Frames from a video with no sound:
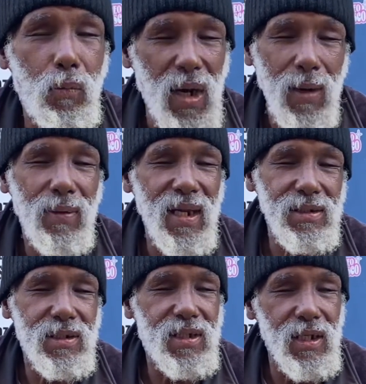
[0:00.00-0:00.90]
What I would like
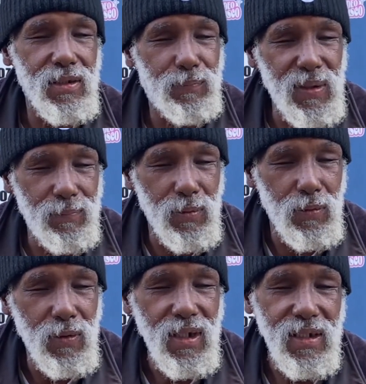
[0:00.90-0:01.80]
to tell you
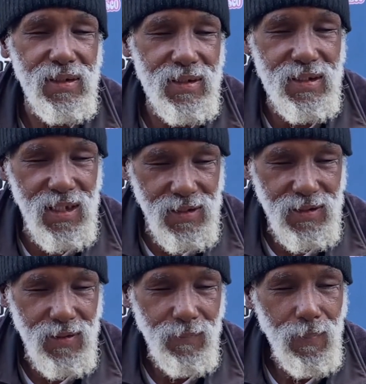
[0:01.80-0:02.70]
people is
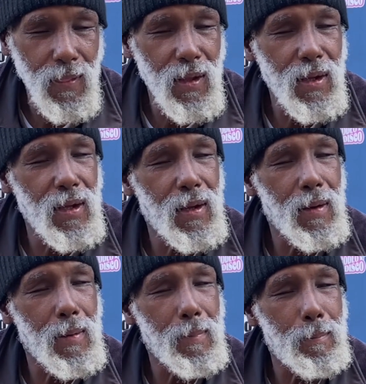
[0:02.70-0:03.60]
this
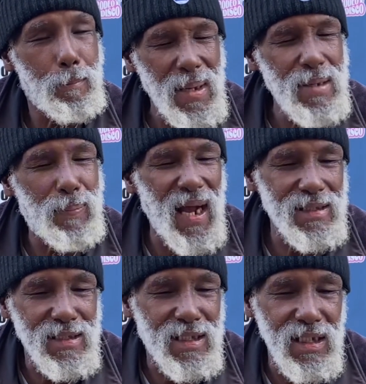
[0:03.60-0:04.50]
be
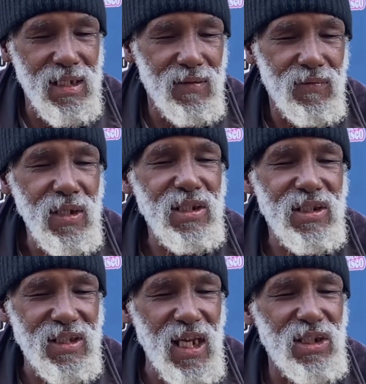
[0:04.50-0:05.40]
positive,
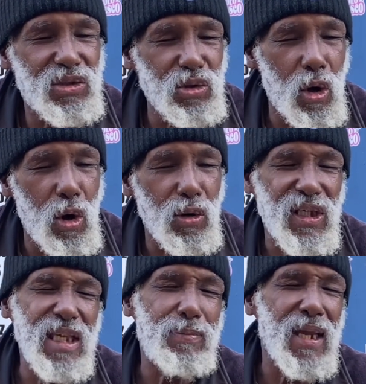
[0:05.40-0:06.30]
stay strong,
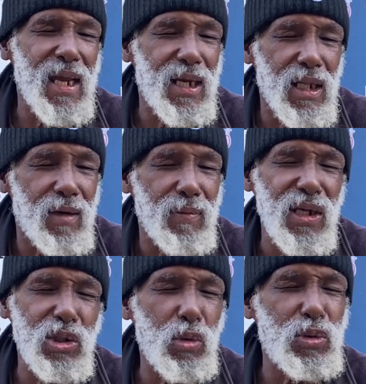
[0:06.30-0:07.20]
keep your head up,
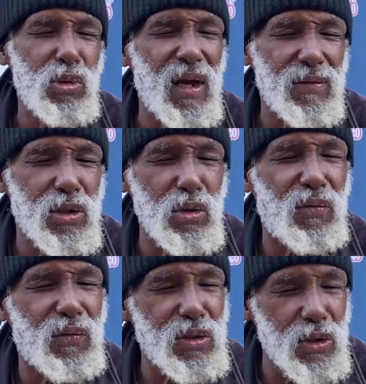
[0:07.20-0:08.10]
and do what you have to do
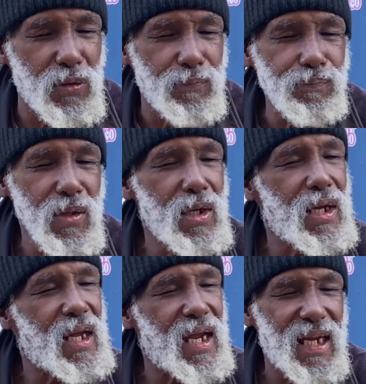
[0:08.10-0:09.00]
for you.
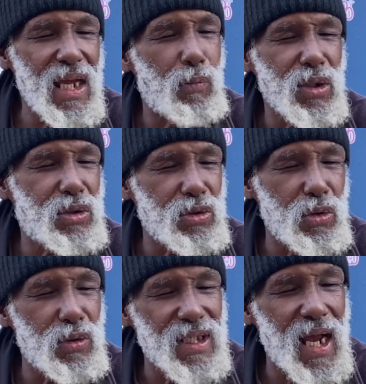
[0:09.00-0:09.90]
It ain't what you
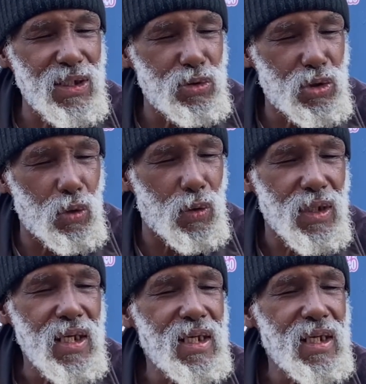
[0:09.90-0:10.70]
do, it's how you do it.